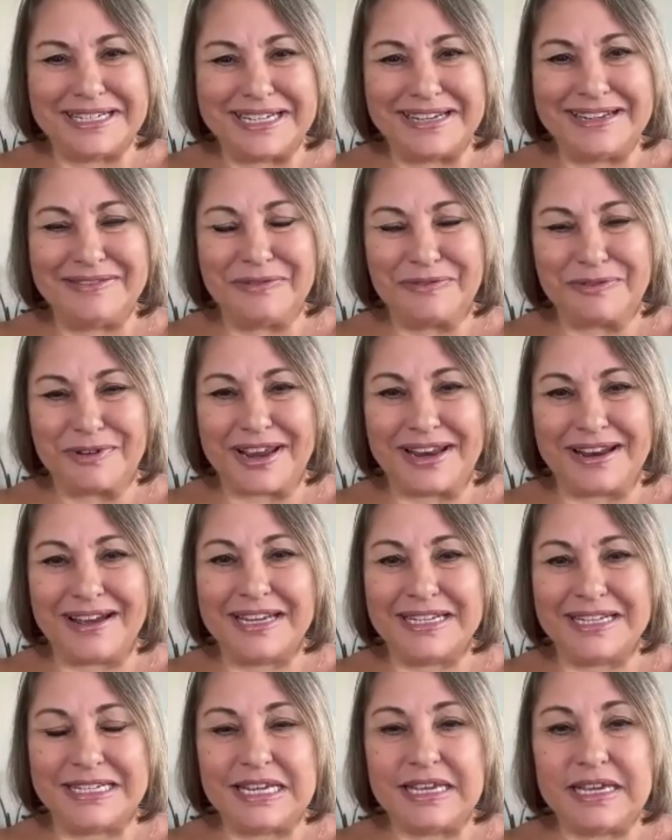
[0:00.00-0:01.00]
great
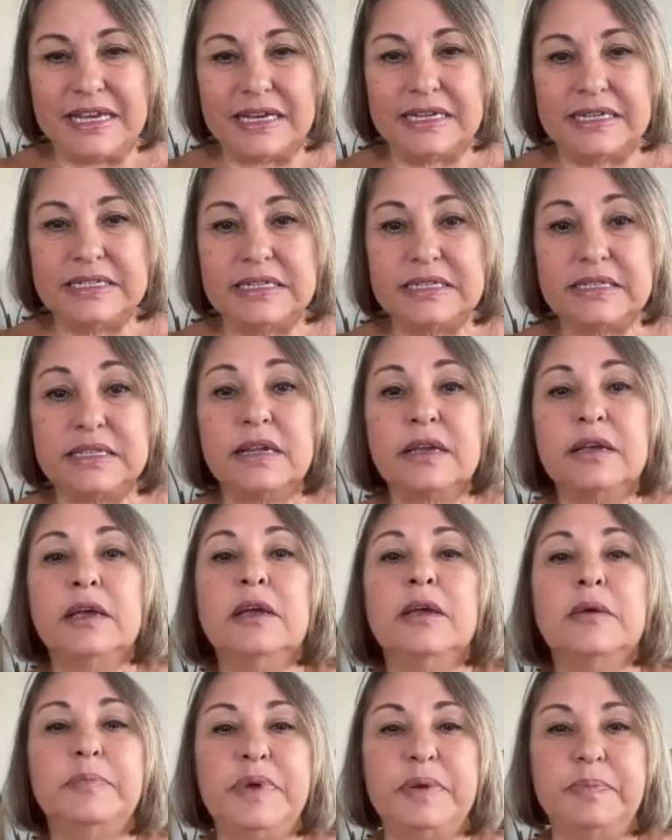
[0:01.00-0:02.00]
ideas,
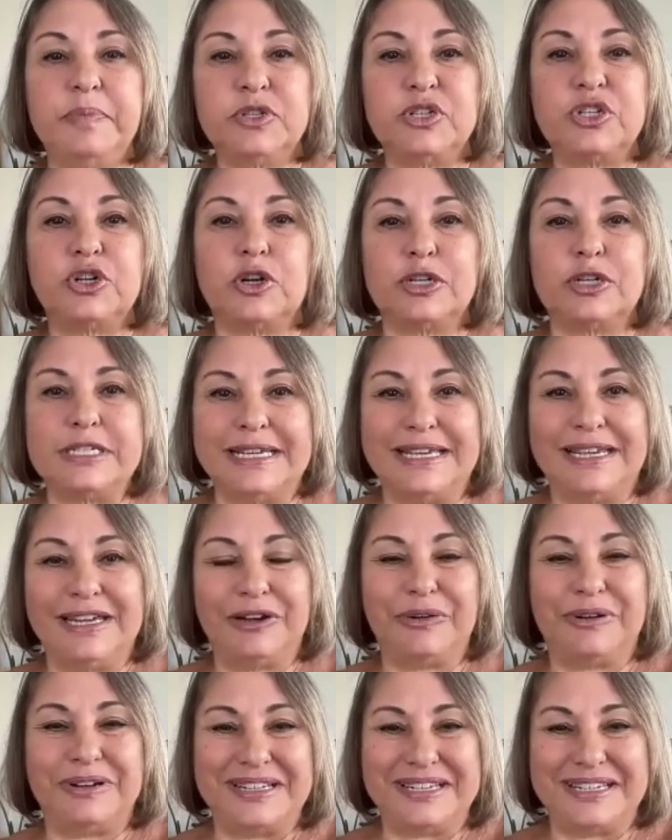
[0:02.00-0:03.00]
people start to hear
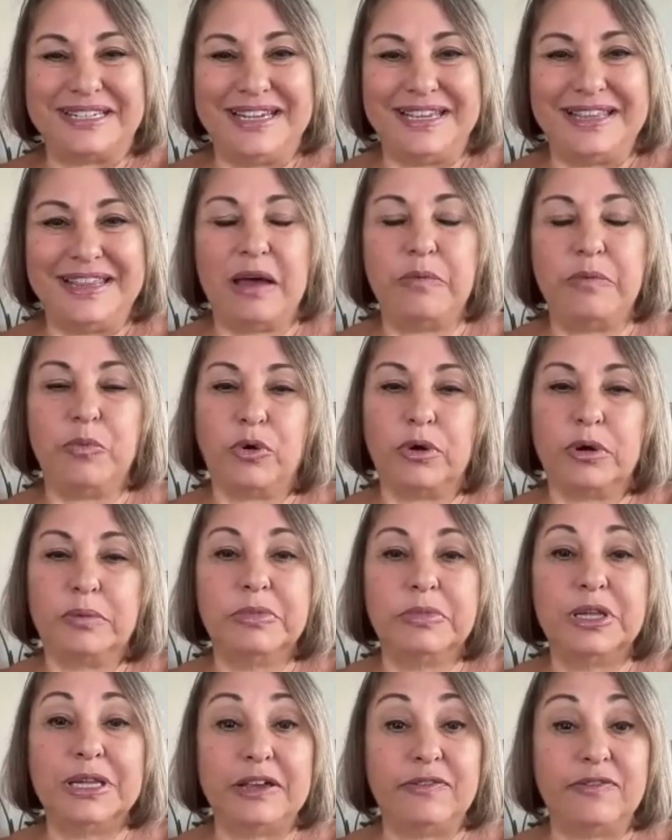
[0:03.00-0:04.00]
and see that more and
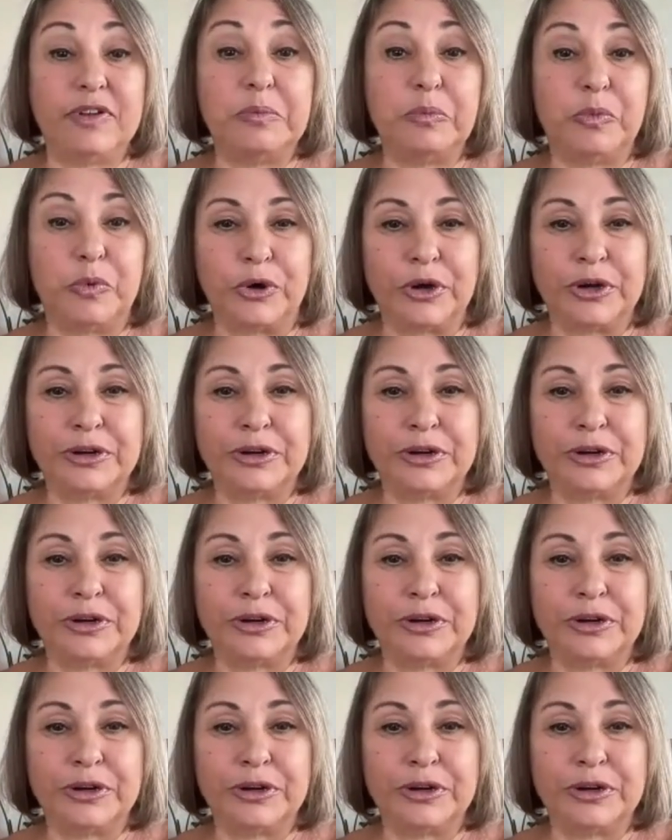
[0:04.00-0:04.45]
believe it more.